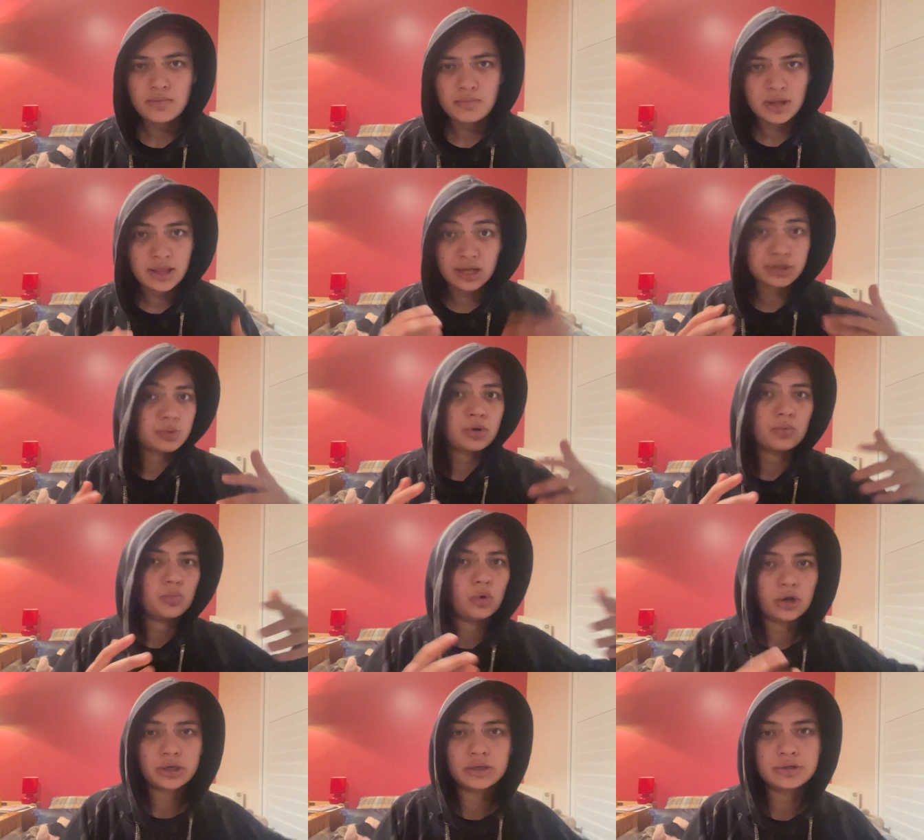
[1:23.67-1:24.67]
And that's what I'm
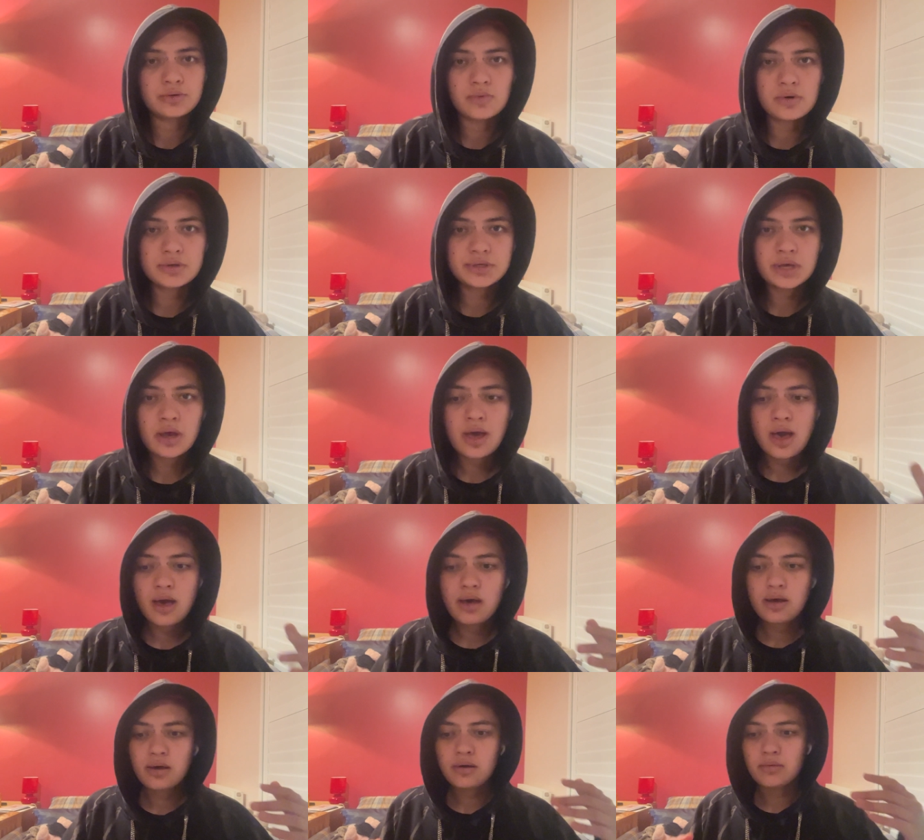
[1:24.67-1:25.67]
working towards.
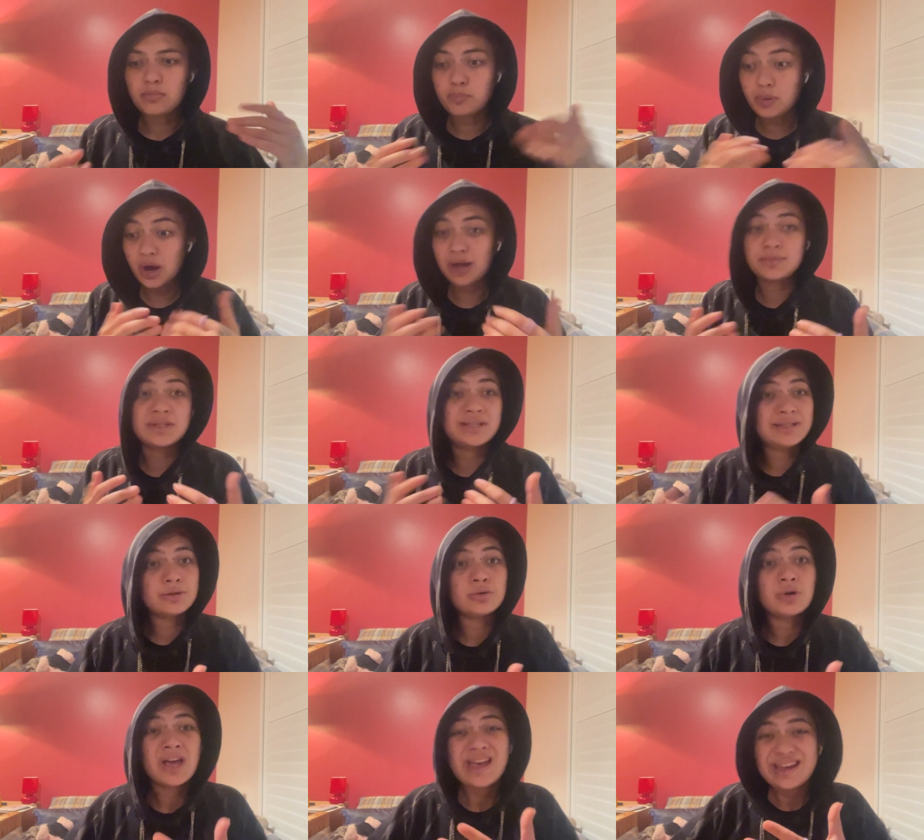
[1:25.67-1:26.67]
But I'm
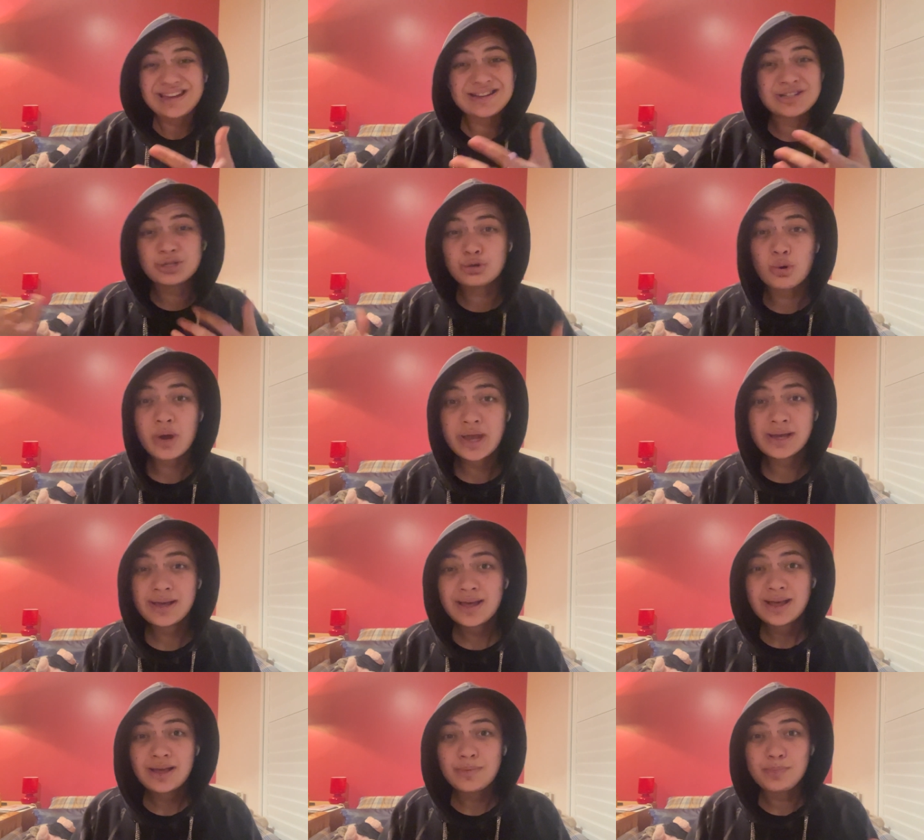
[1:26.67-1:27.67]
still enjoying
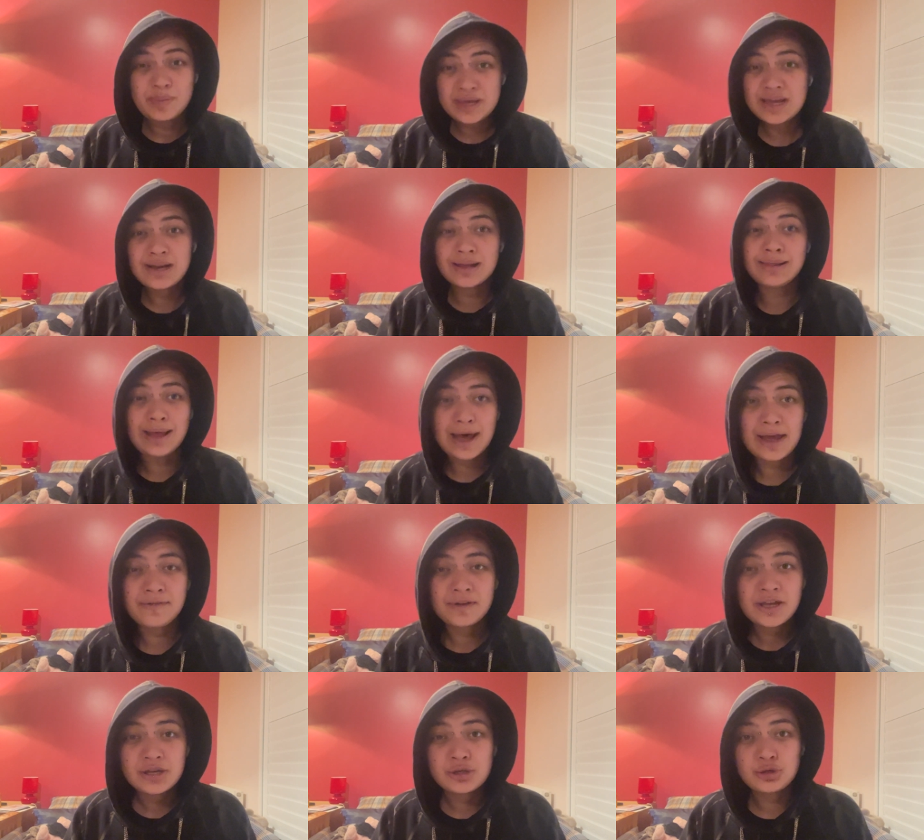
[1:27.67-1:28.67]
being alive
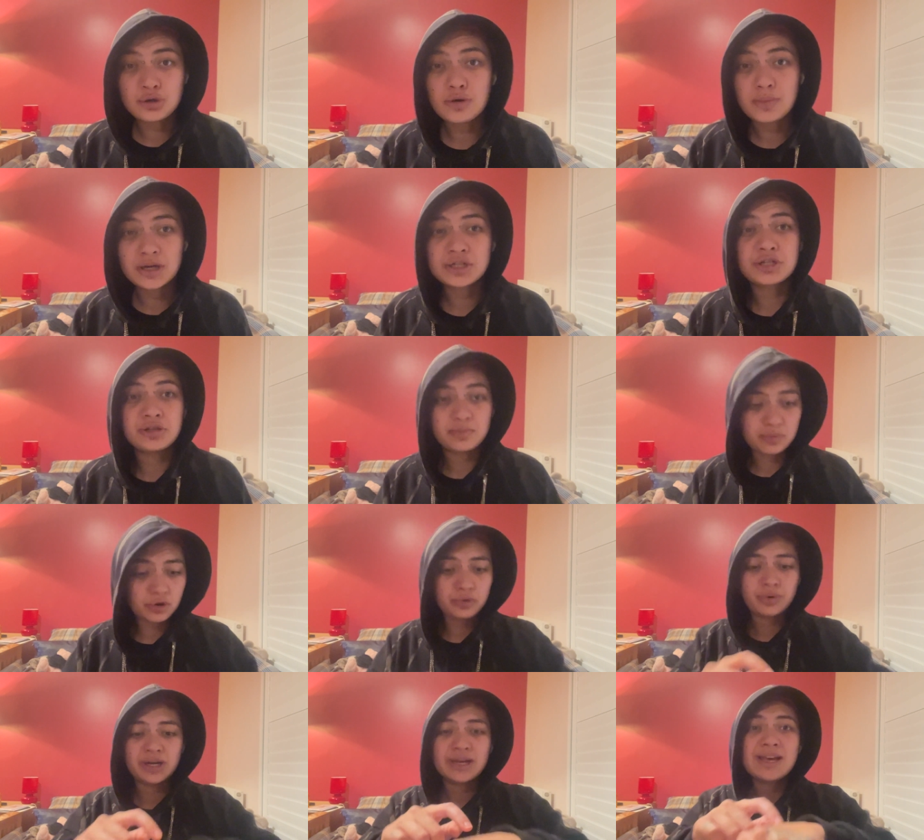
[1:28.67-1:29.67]
so much to the
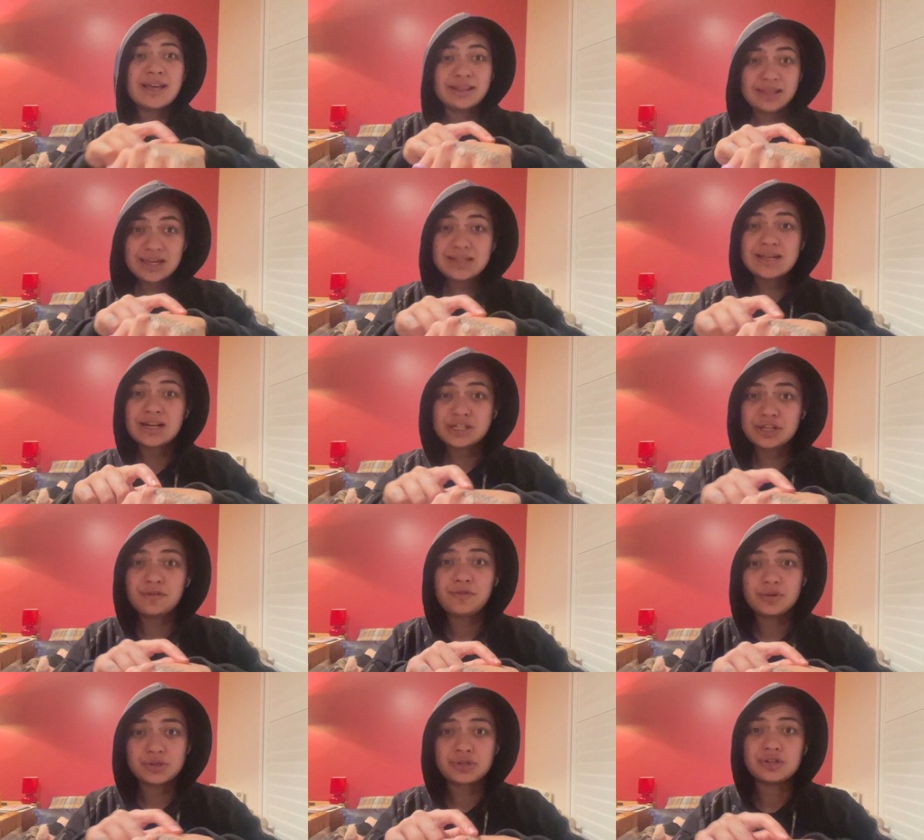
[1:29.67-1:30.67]
point where this actually
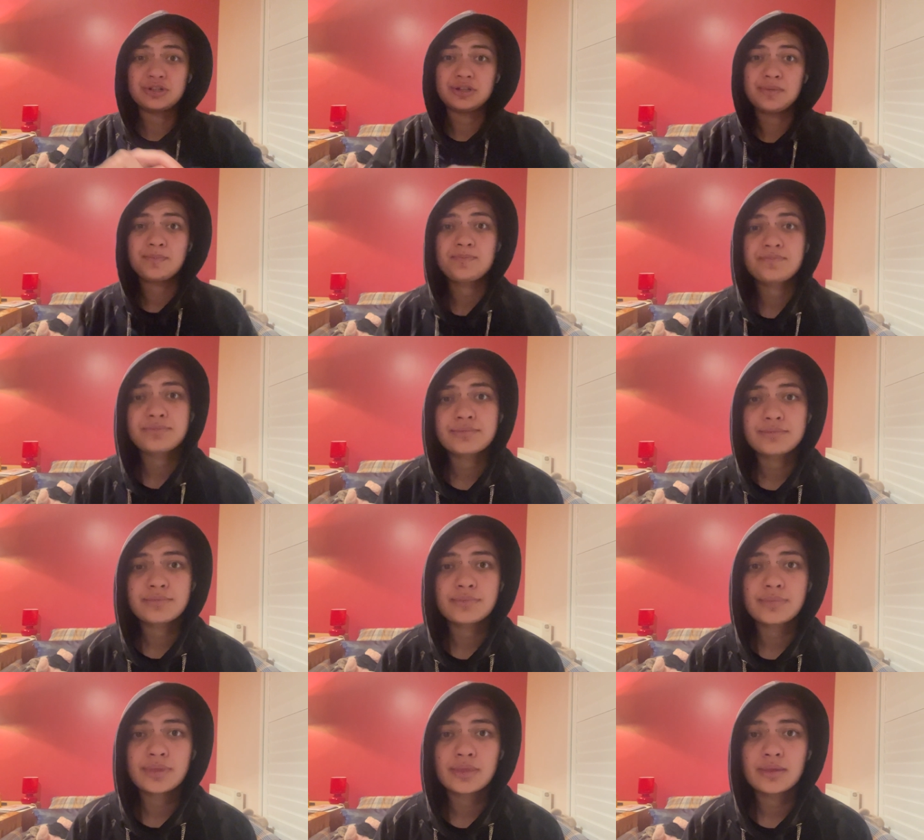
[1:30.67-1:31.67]
feels good.
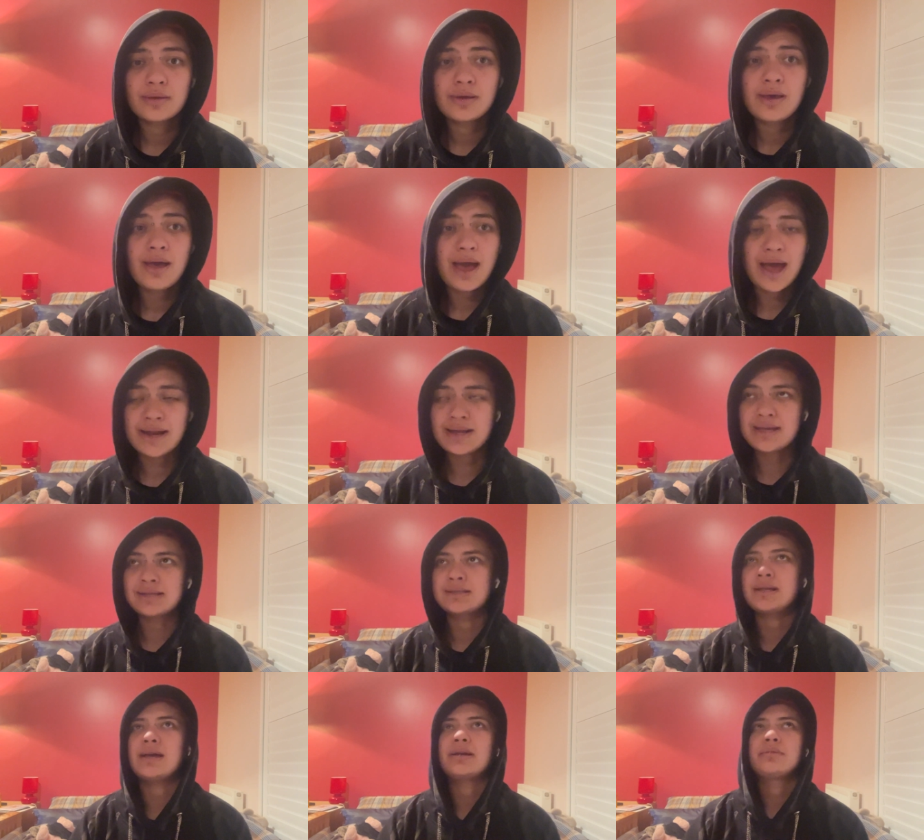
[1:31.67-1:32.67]
And
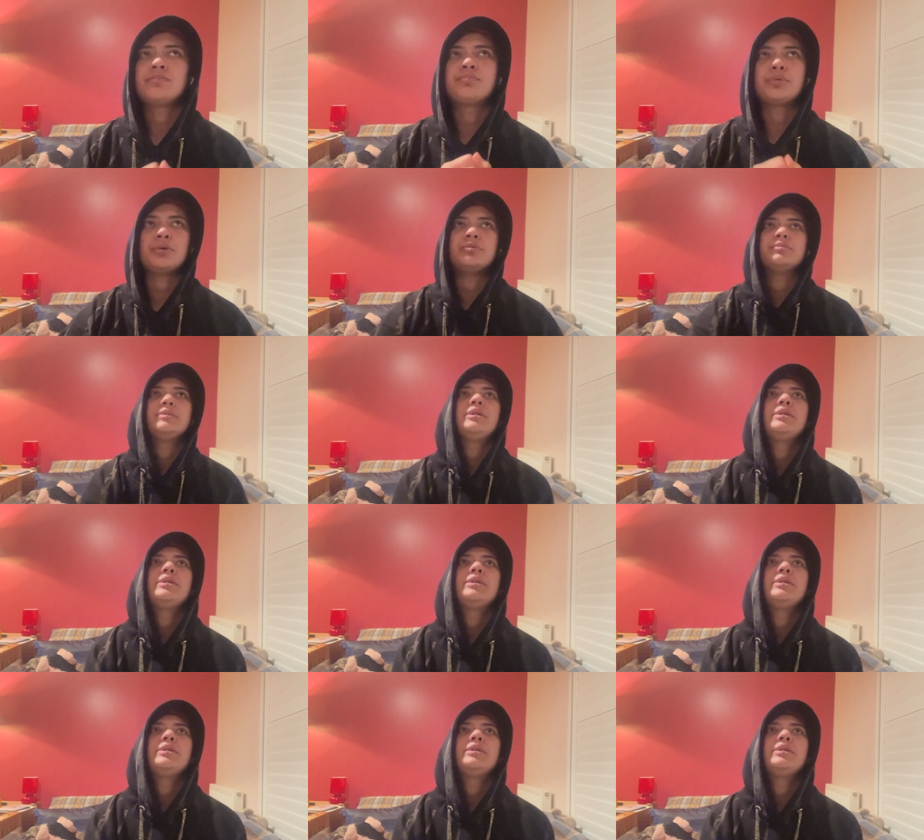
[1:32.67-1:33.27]
it's like, bro,